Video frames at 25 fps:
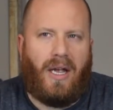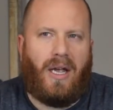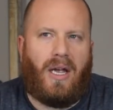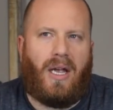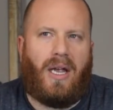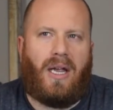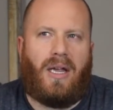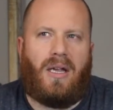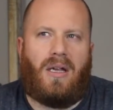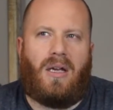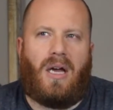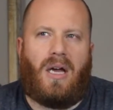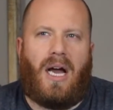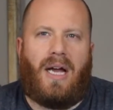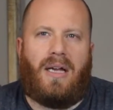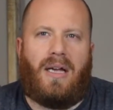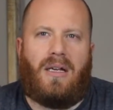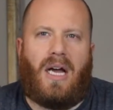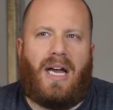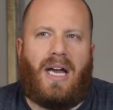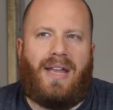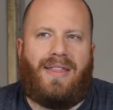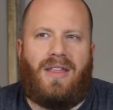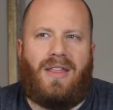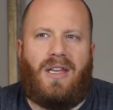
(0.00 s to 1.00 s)

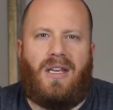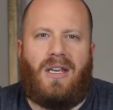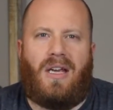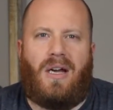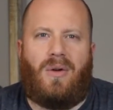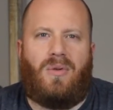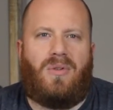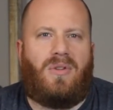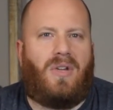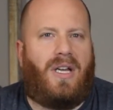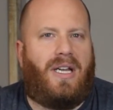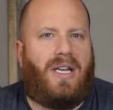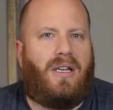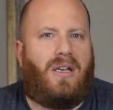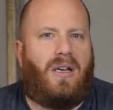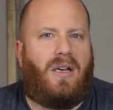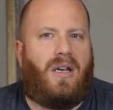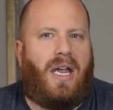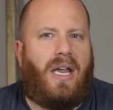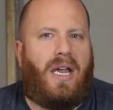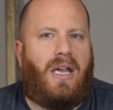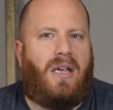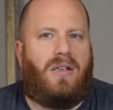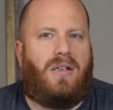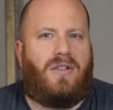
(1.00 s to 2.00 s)
I think I would like
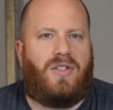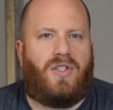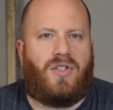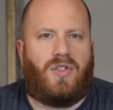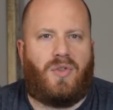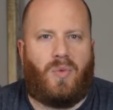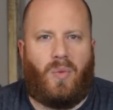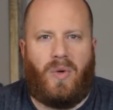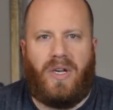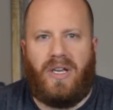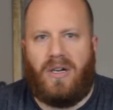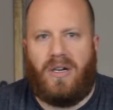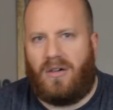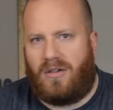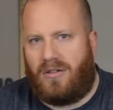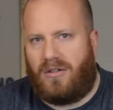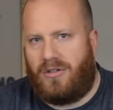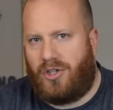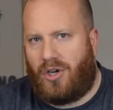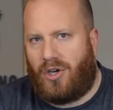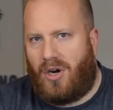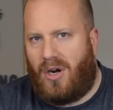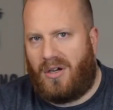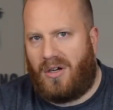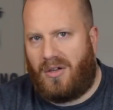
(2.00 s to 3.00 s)
a sweeter
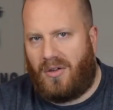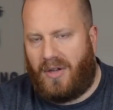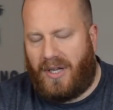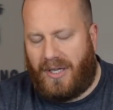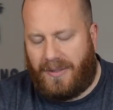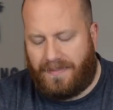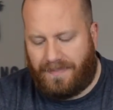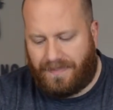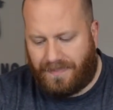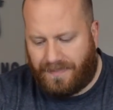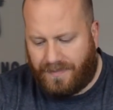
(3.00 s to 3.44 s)
chocolate.